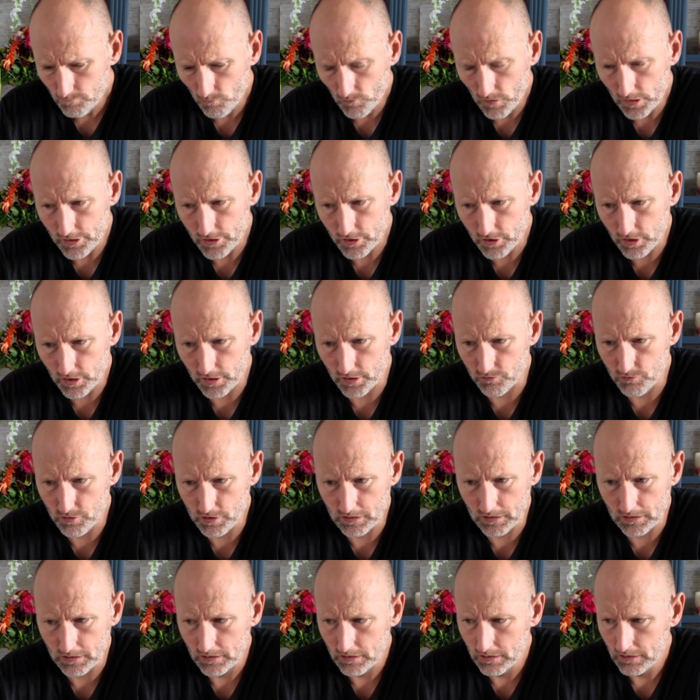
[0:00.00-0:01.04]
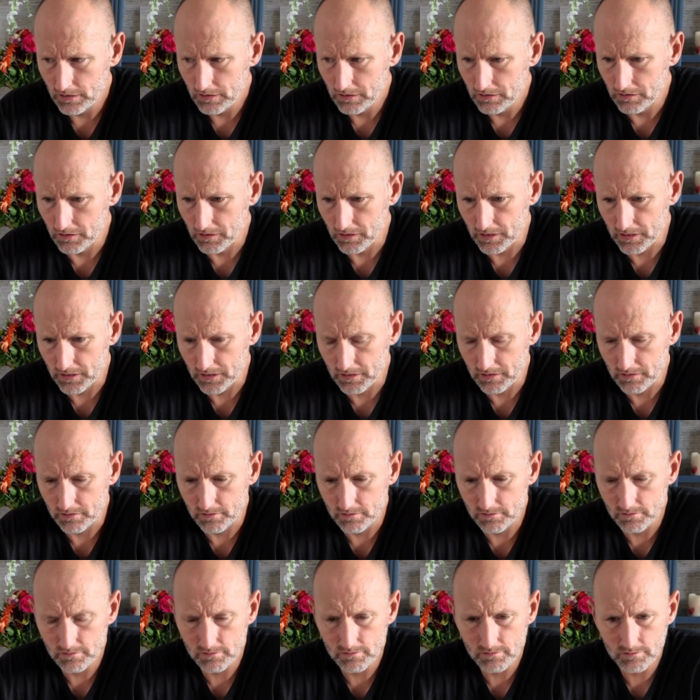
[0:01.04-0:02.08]
you're going to really
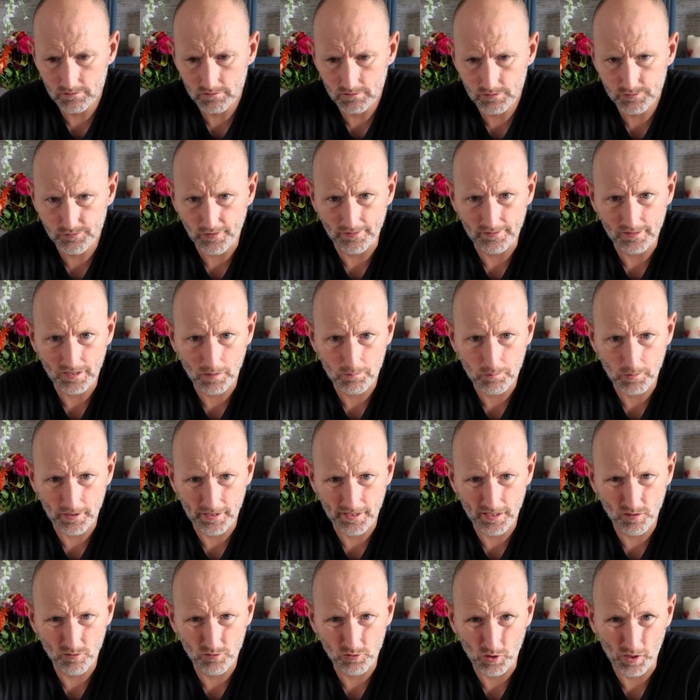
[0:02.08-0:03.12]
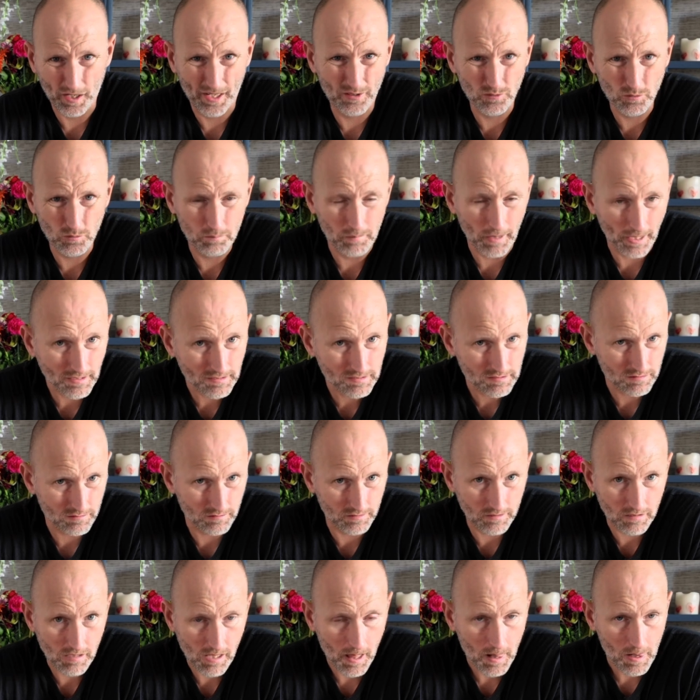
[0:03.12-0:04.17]
find that pretty helpful. I know
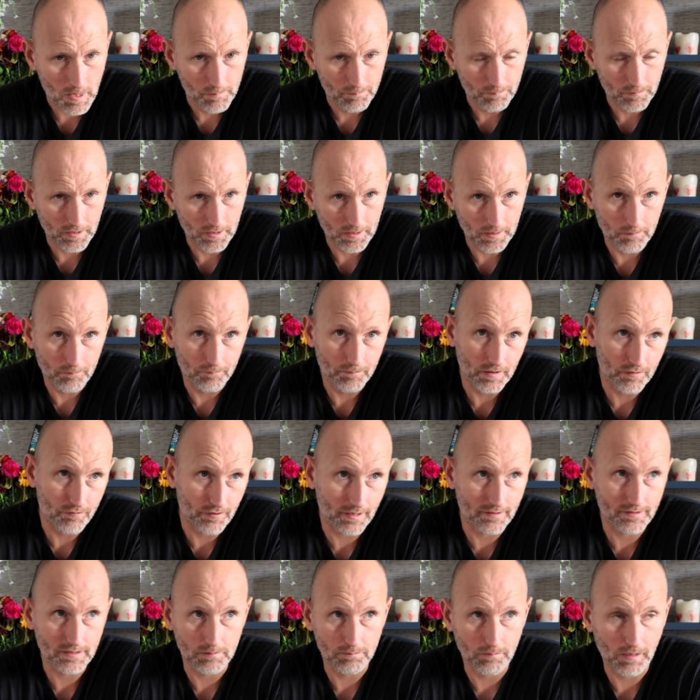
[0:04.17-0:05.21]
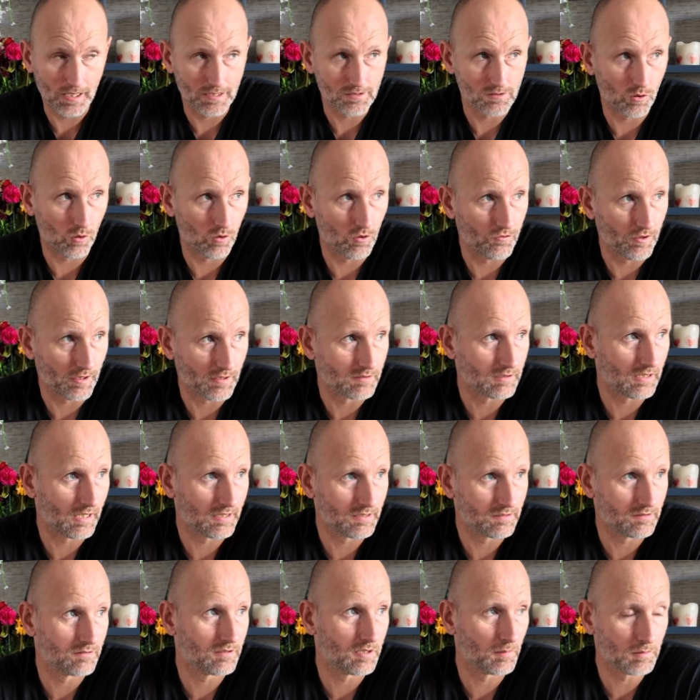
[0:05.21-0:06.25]
personally, if I think back to all the things that I
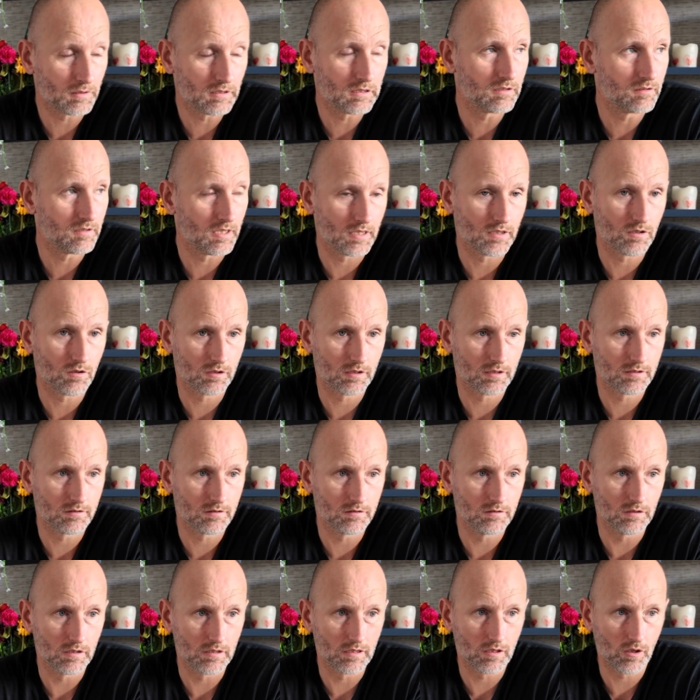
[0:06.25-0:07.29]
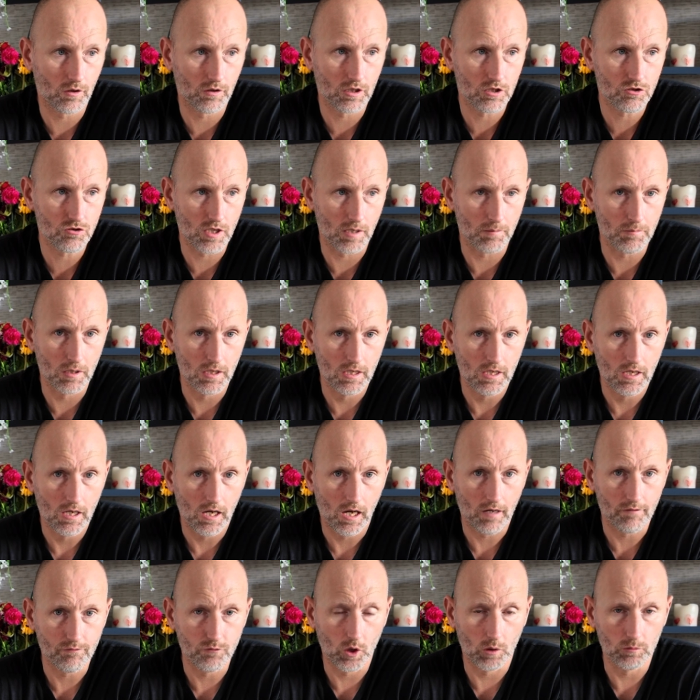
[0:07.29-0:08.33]
typically take on a trip,
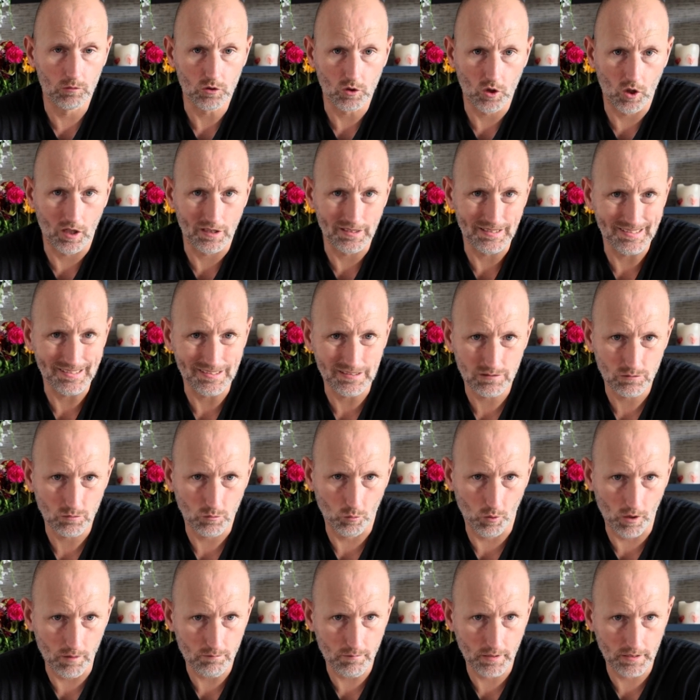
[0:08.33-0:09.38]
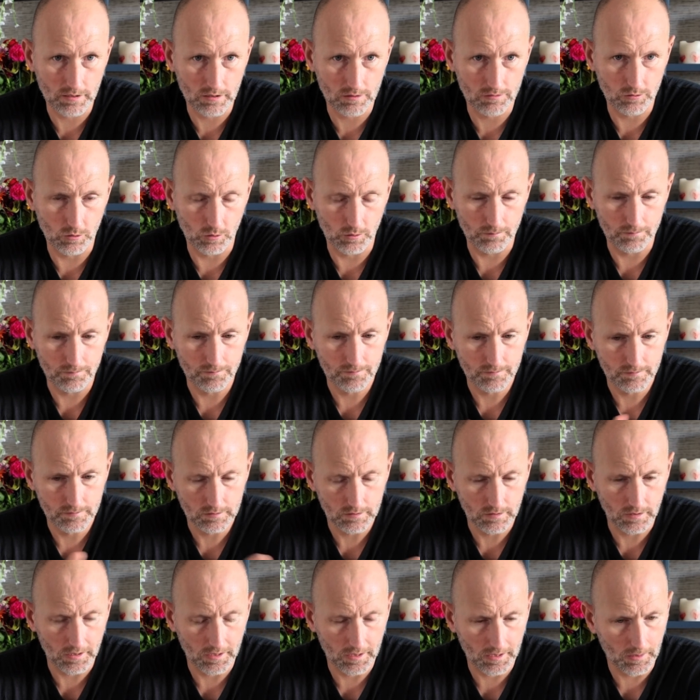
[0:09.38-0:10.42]
I've normally got at least one microphone,
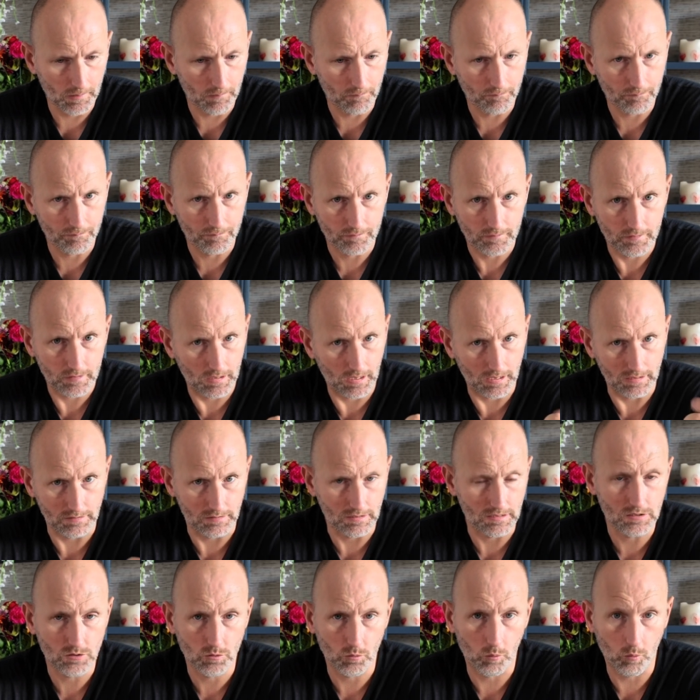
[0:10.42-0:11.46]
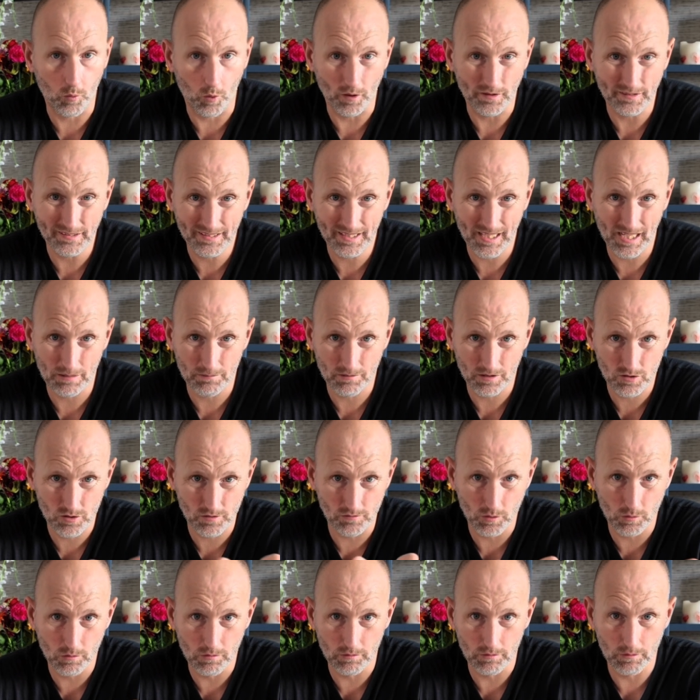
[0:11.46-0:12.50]
at least one camera. So
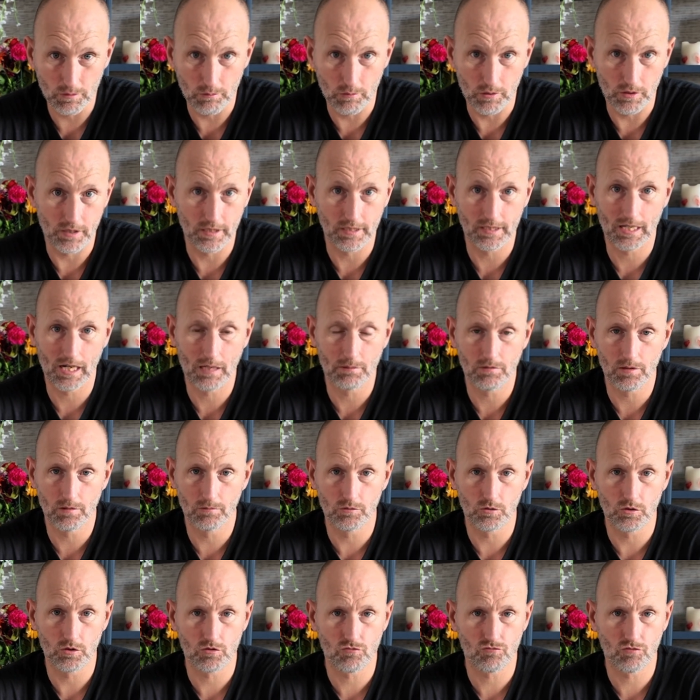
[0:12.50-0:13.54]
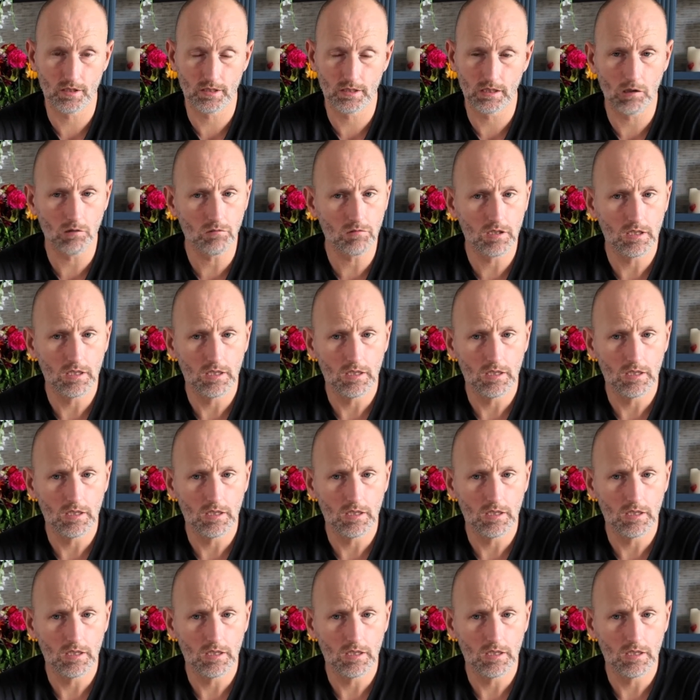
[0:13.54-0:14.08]
with the camera I'm using right now,